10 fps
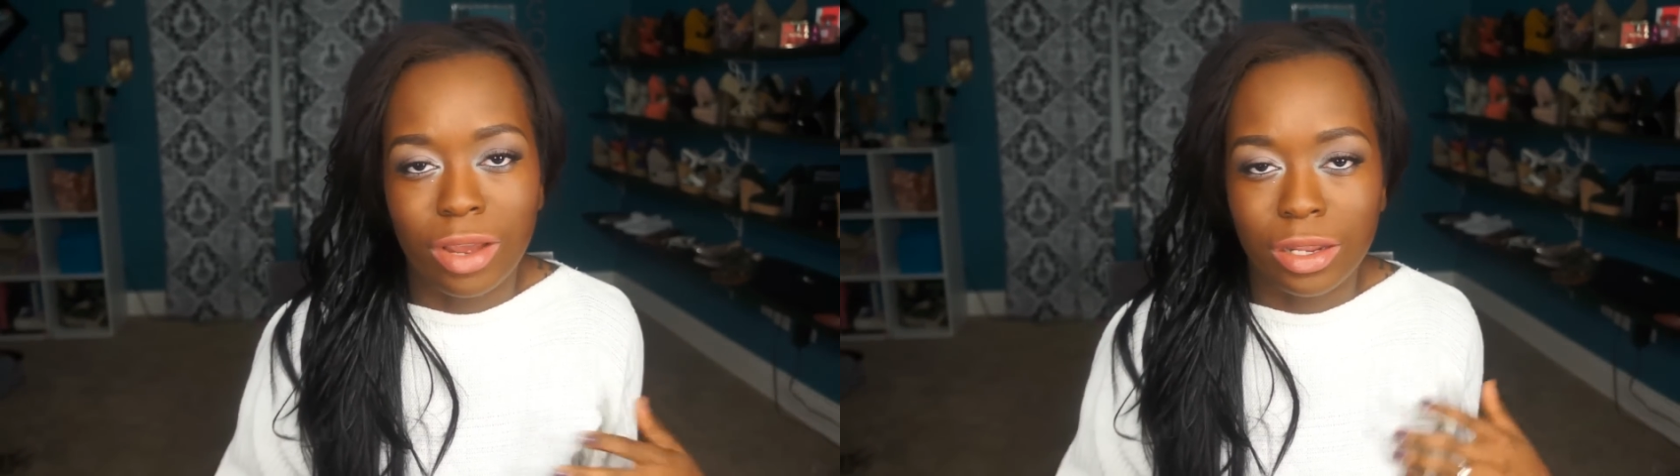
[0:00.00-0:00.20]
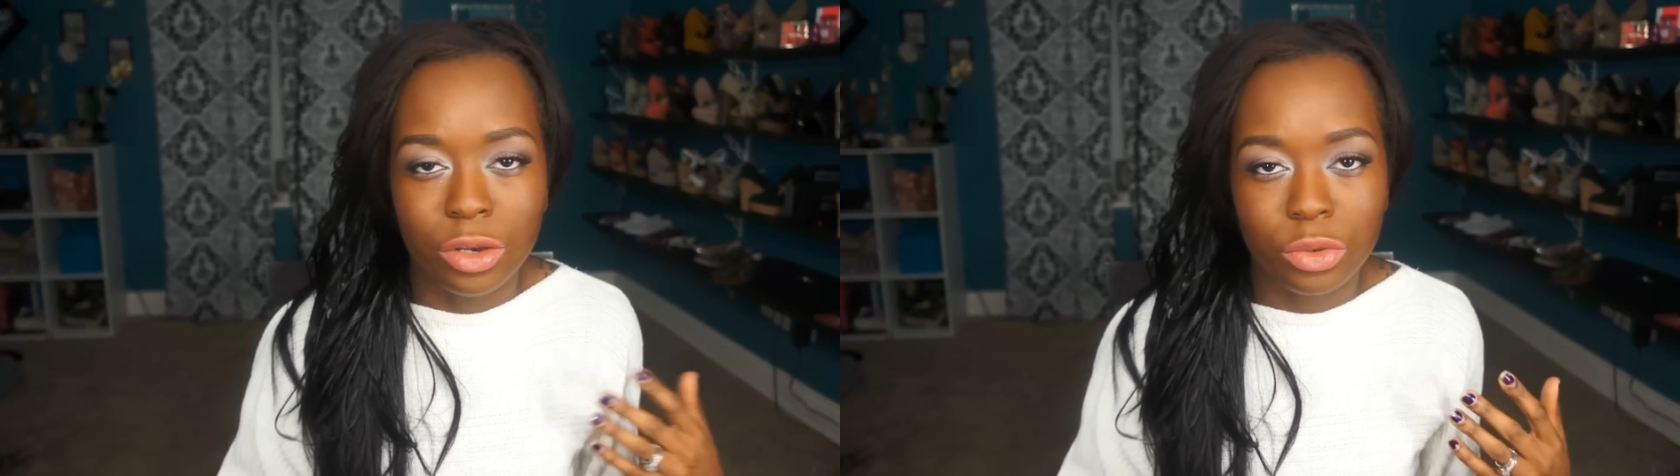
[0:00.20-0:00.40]

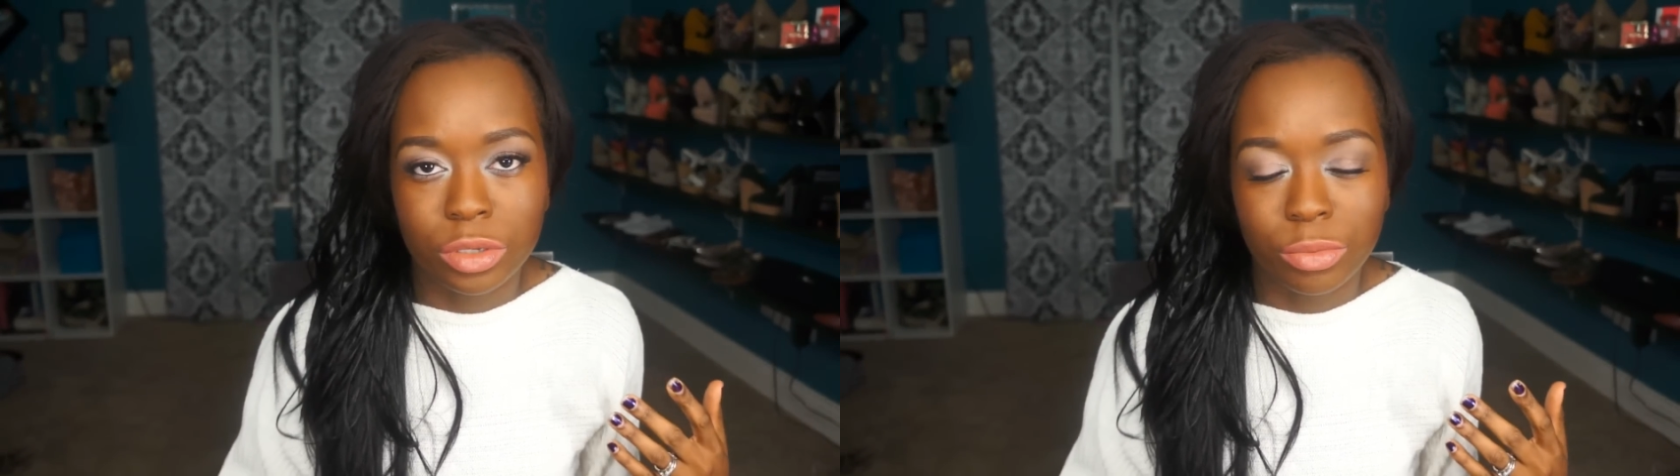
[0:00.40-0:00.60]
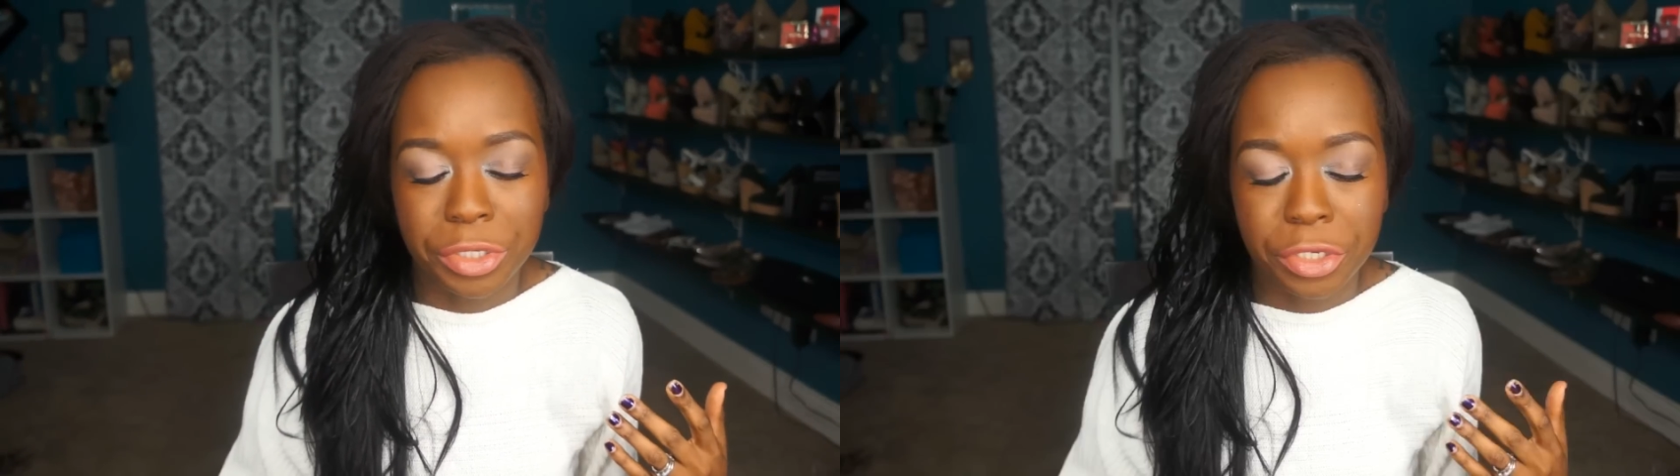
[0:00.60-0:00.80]
I did do
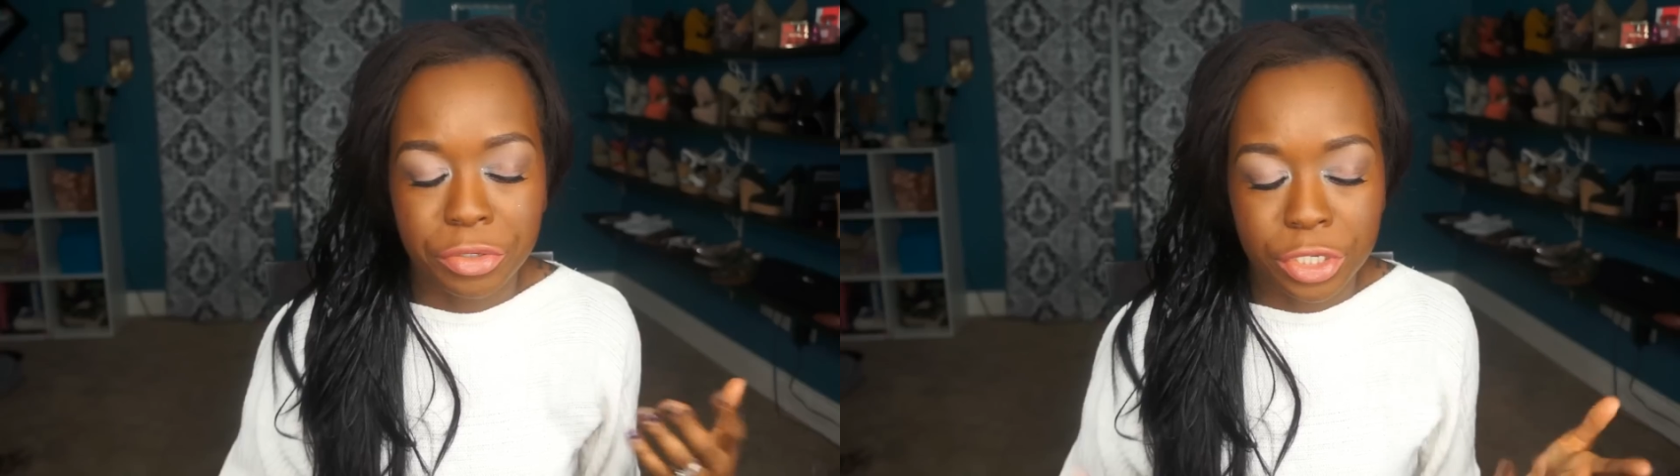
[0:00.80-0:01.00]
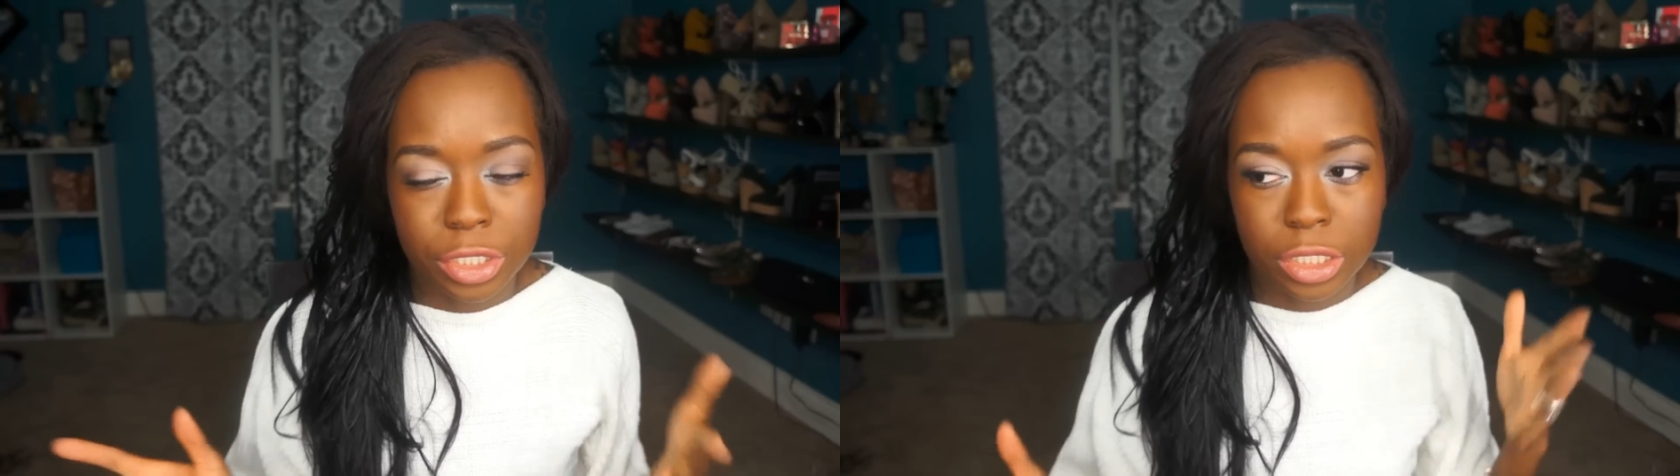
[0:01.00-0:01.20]
some
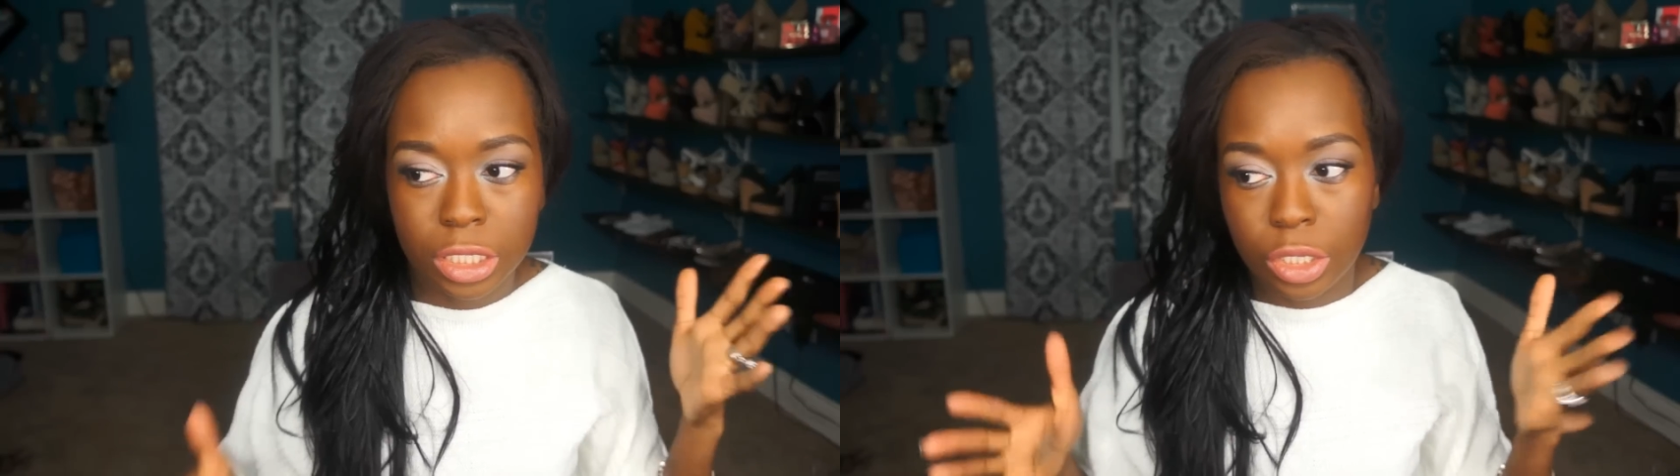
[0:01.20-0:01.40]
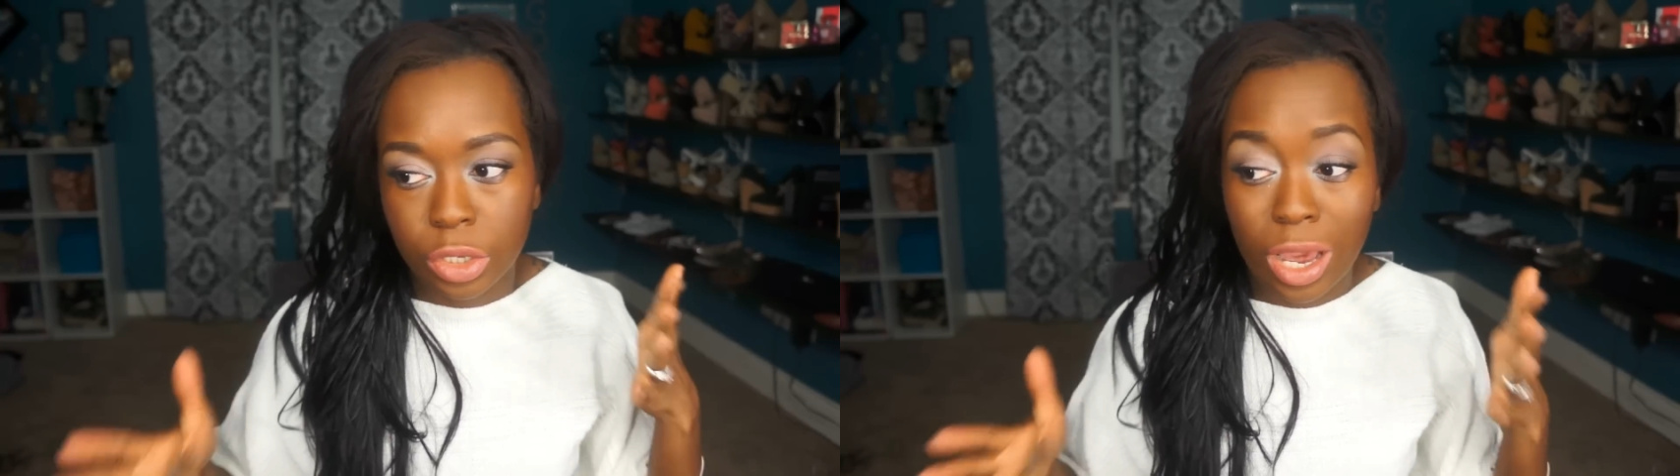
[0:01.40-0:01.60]
research and see